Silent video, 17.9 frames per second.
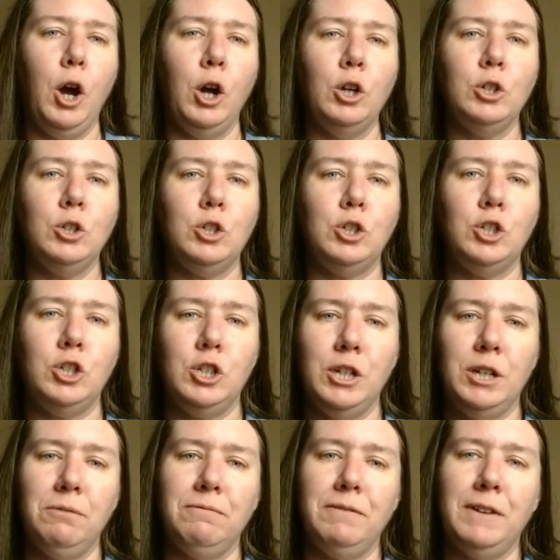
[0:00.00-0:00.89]

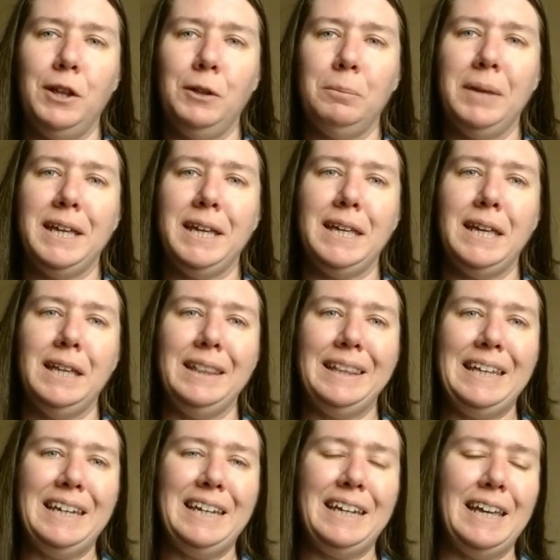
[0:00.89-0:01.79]
She felt making
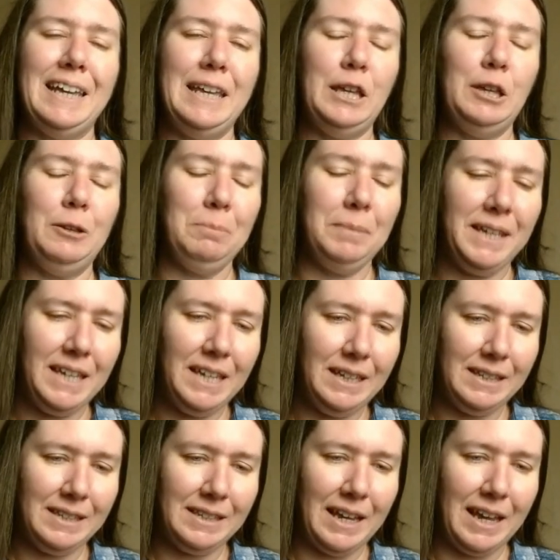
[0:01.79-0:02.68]
Lita eat
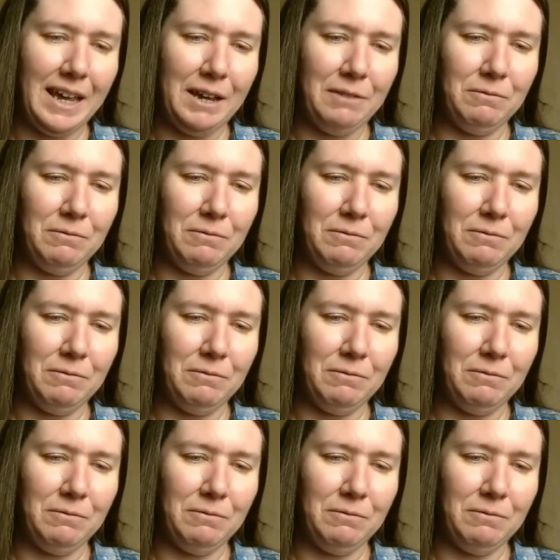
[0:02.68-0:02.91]
pizza